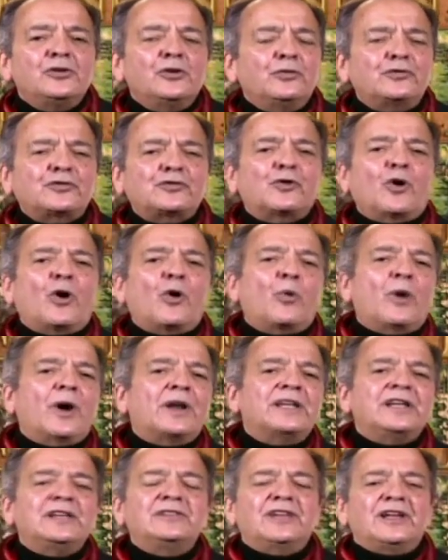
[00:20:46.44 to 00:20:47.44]
You saw
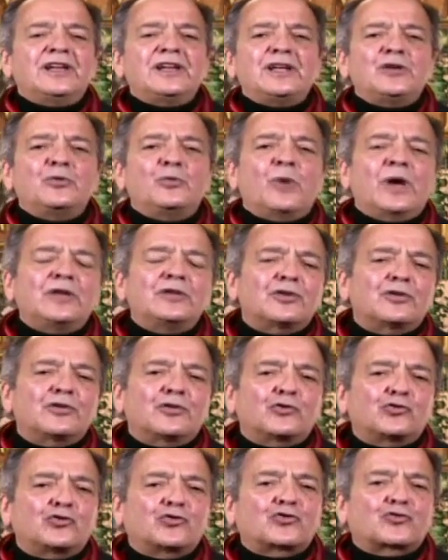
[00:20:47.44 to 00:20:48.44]
what he did. He went
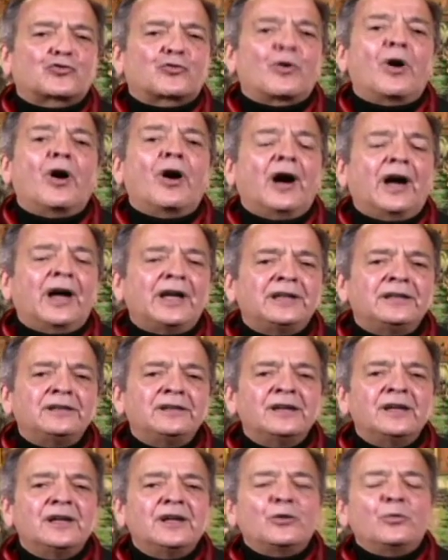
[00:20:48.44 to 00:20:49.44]
to the
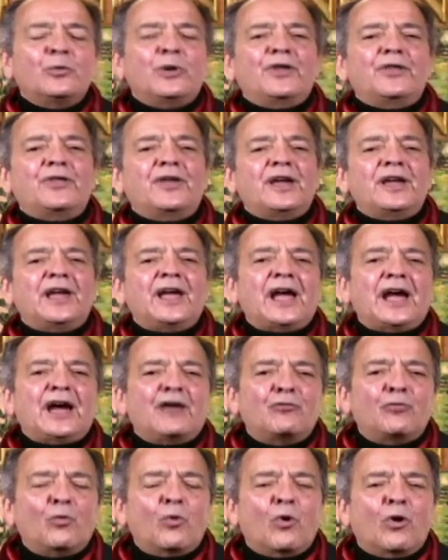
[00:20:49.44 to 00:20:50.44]
shrine where they
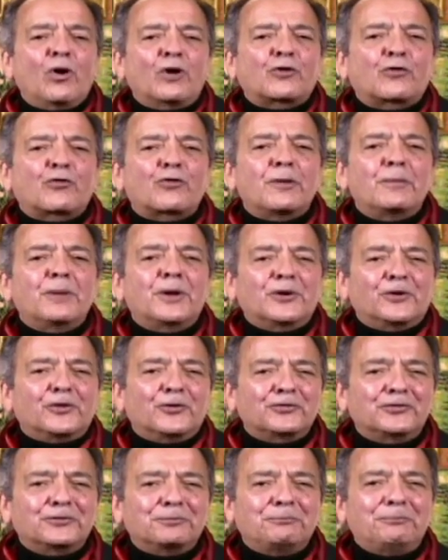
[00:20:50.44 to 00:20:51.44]
have war
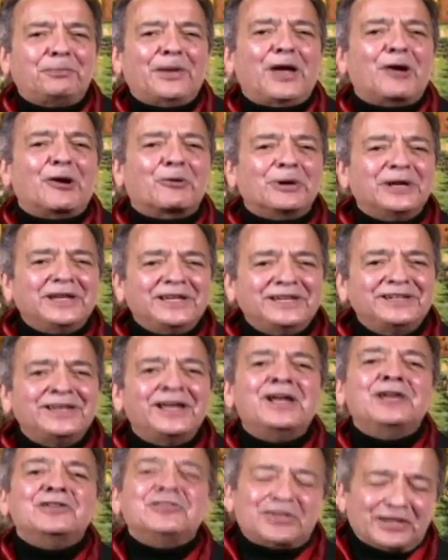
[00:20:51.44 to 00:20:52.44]
criminals buried
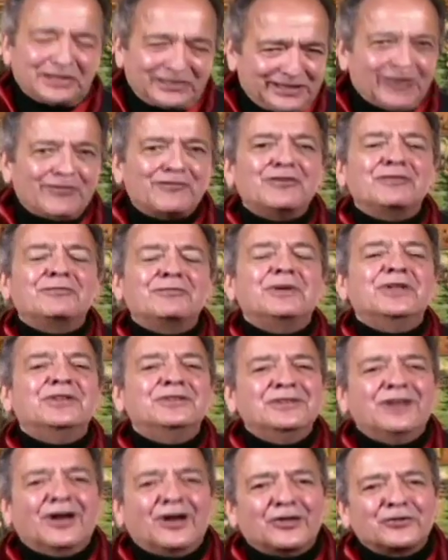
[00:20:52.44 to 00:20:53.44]
to give them
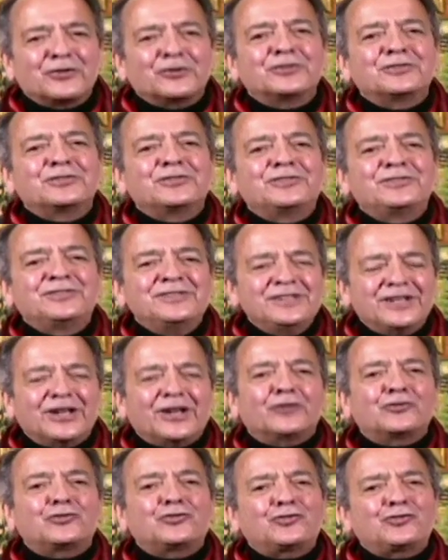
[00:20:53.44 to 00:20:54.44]
another,
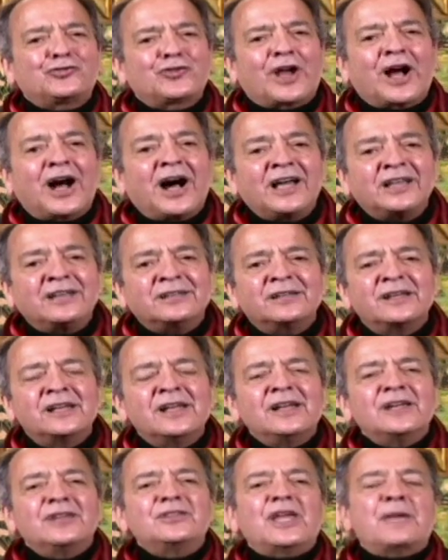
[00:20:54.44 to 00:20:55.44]
shot.
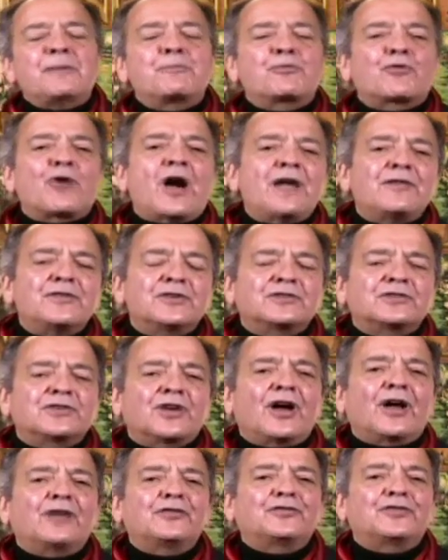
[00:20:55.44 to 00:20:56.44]
They
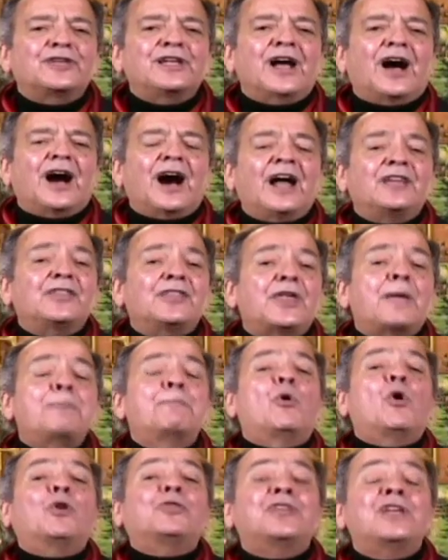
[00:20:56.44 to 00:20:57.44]
privatized they
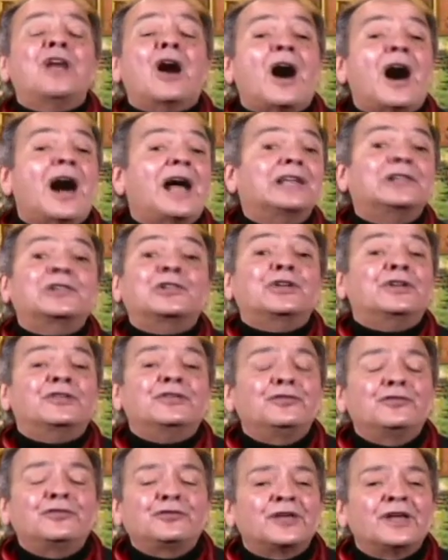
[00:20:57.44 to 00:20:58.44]
bought the
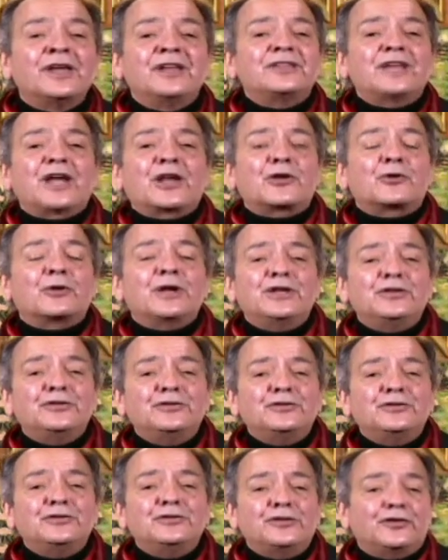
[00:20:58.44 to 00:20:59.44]
islands that are
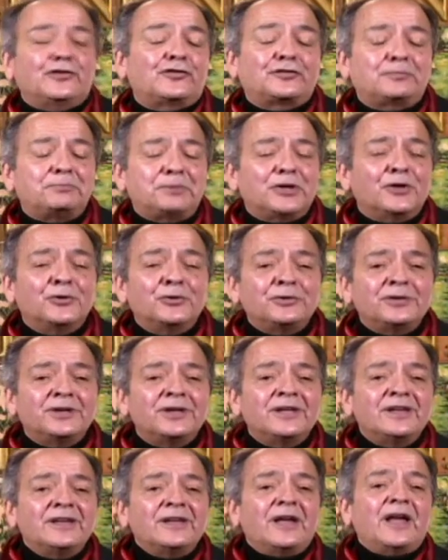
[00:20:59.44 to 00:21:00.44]
in
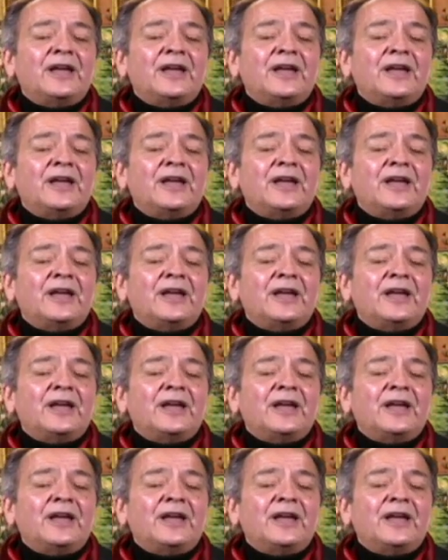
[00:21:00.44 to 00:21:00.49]
dispute.